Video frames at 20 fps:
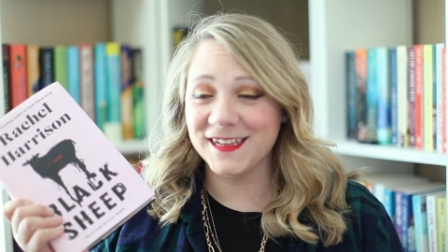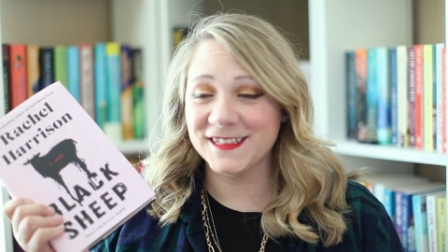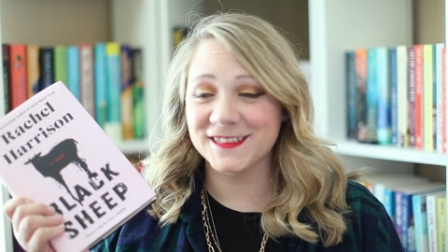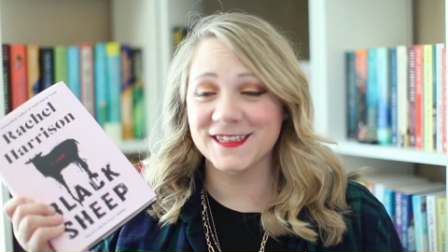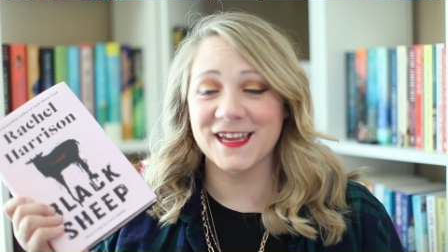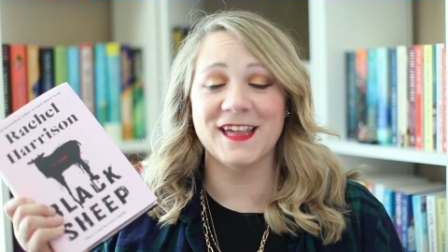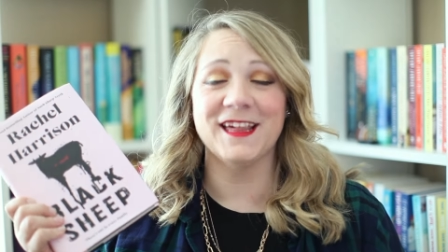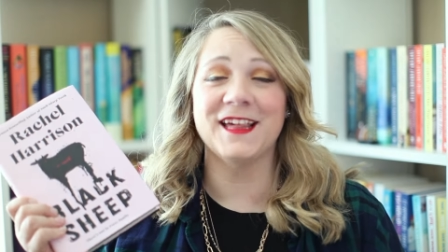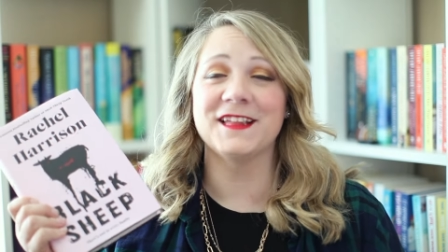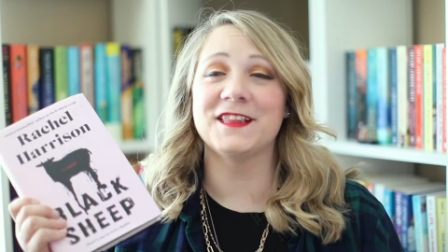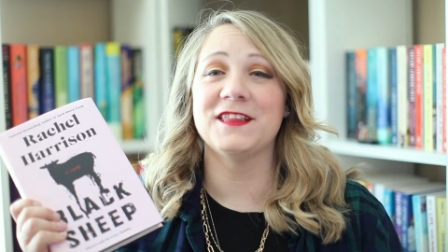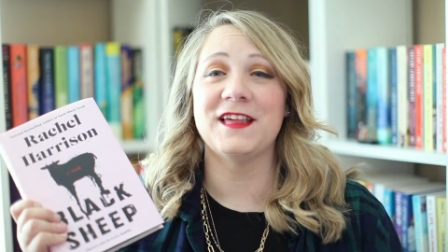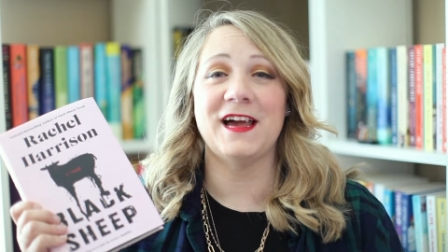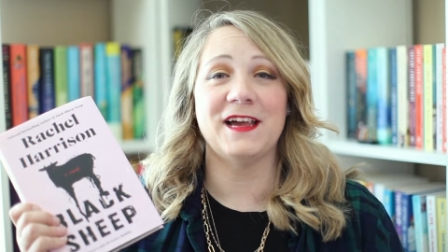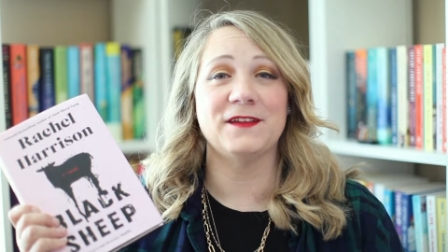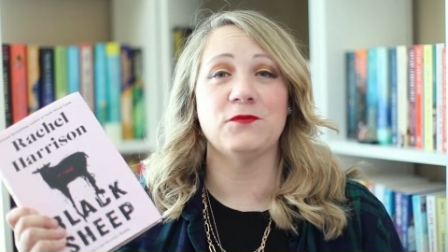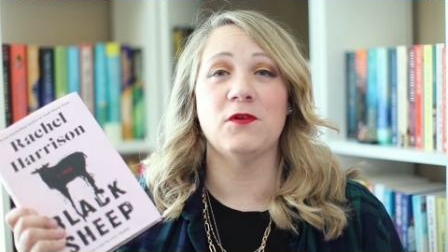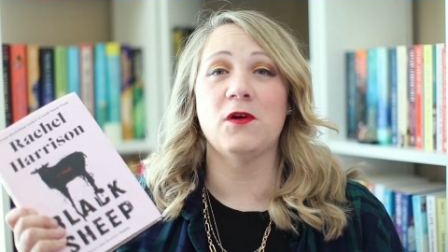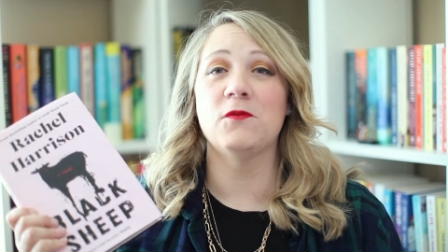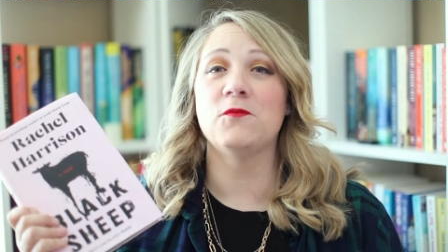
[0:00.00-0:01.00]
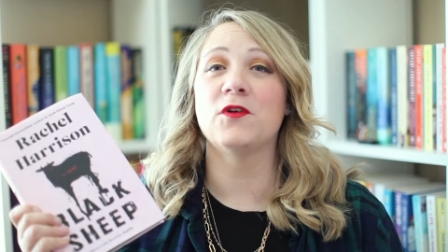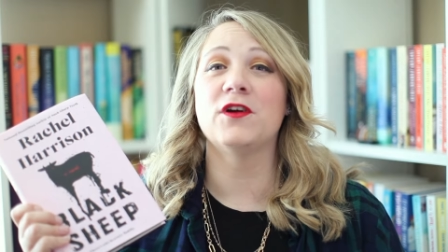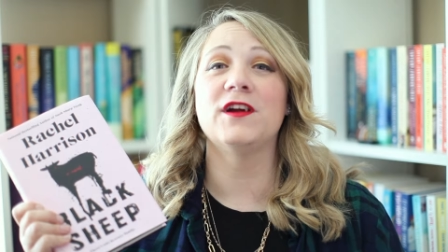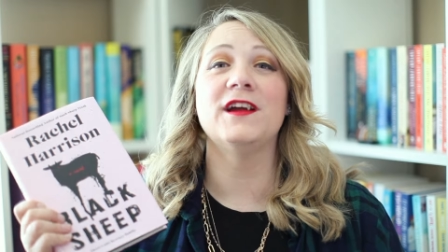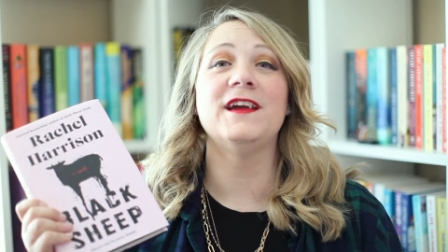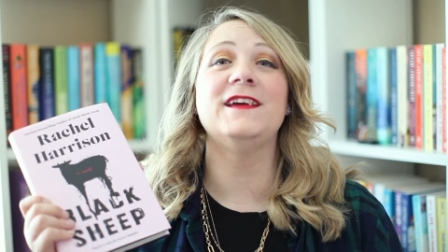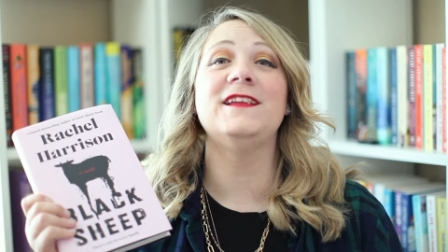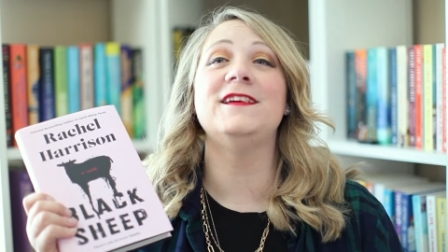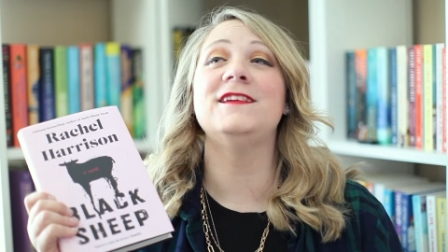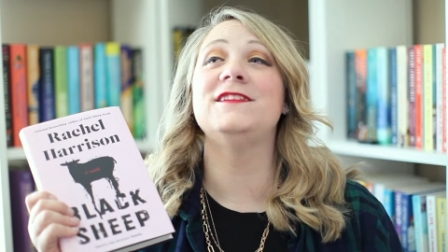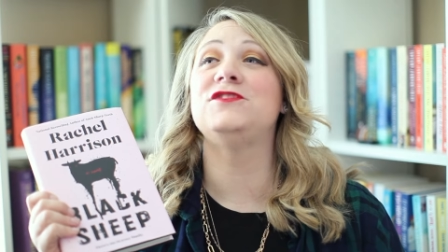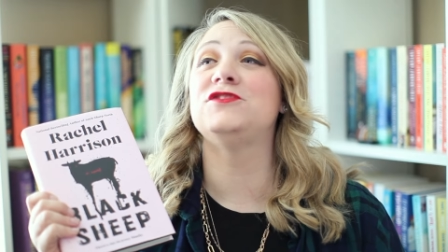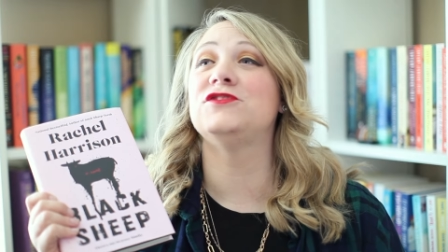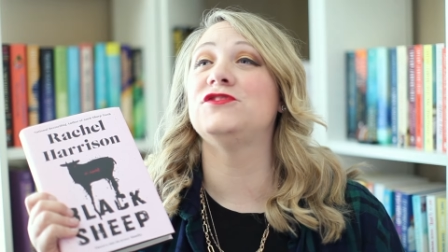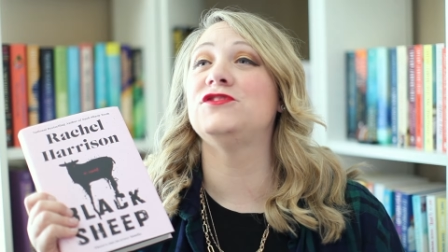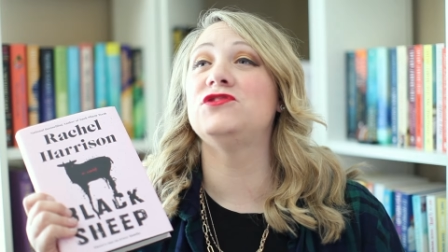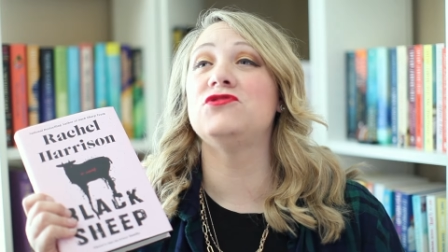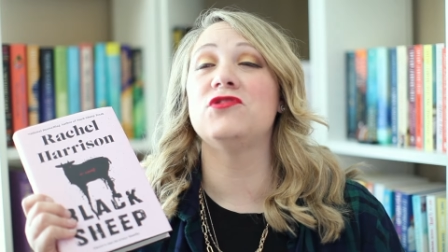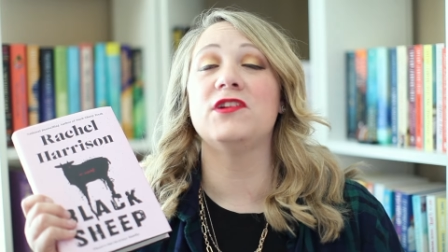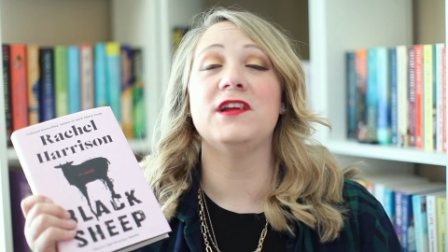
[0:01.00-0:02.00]
is kind of like the last one where it is
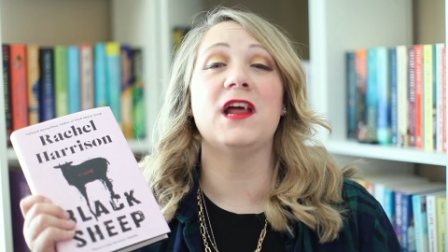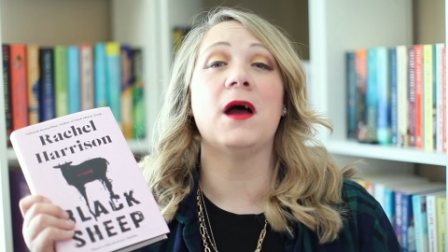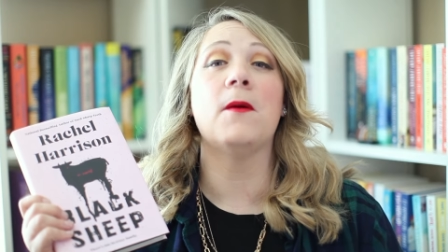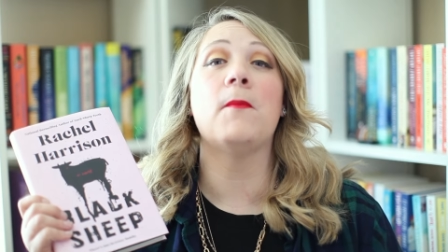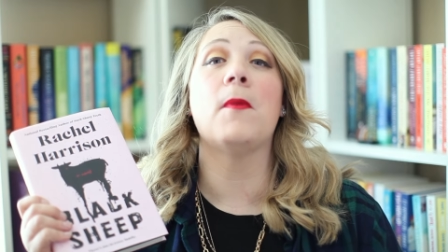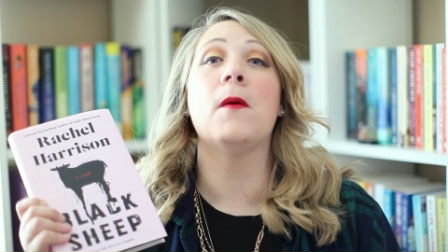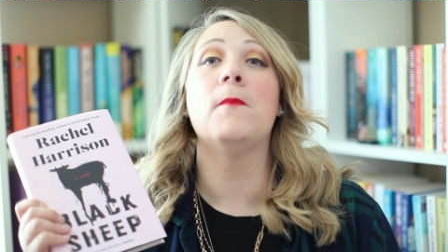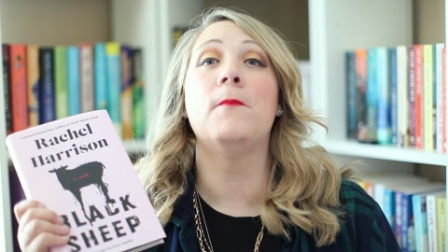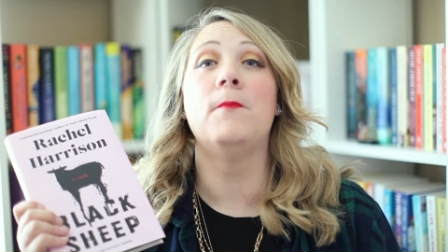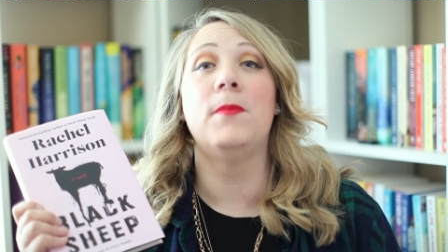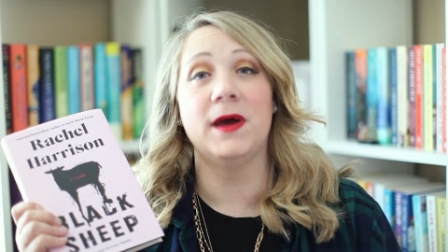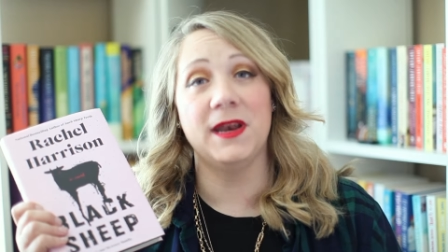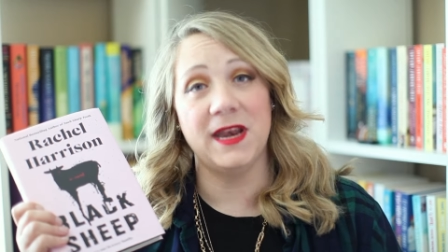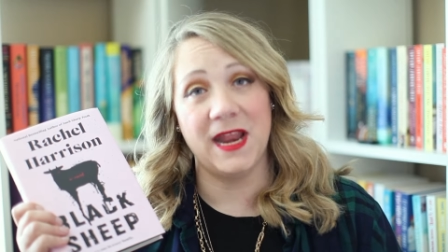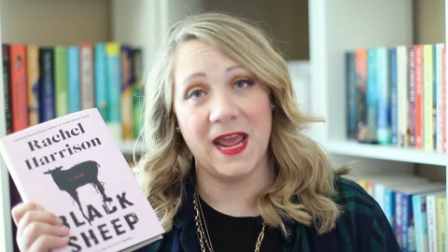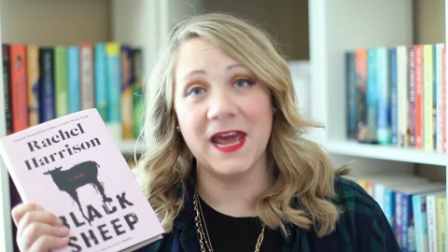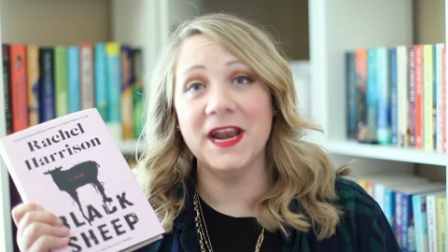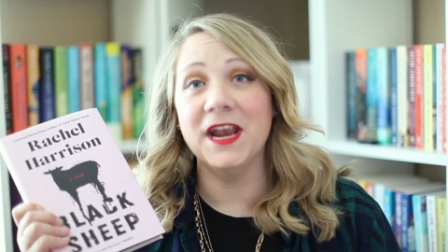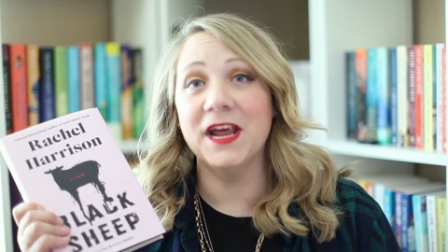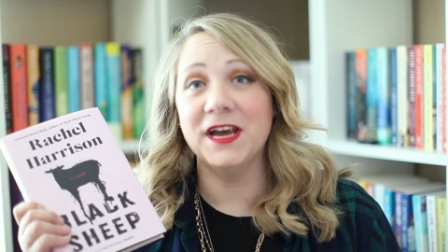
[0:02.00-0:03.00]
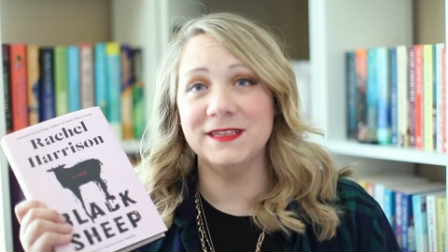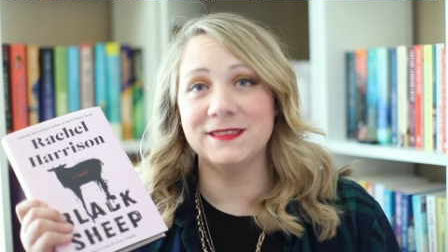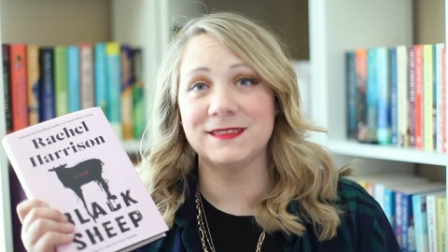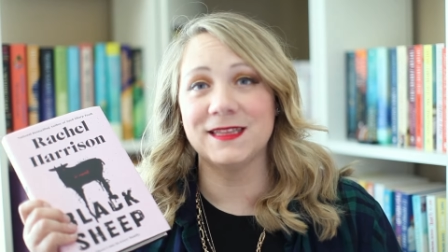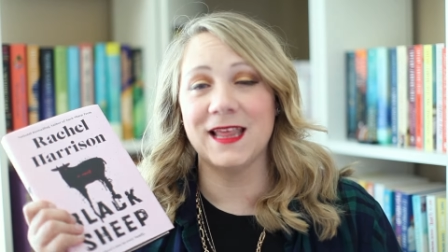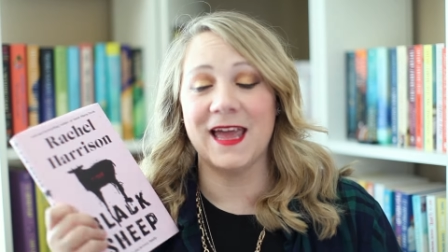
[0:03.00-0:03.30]
just straight up bananas.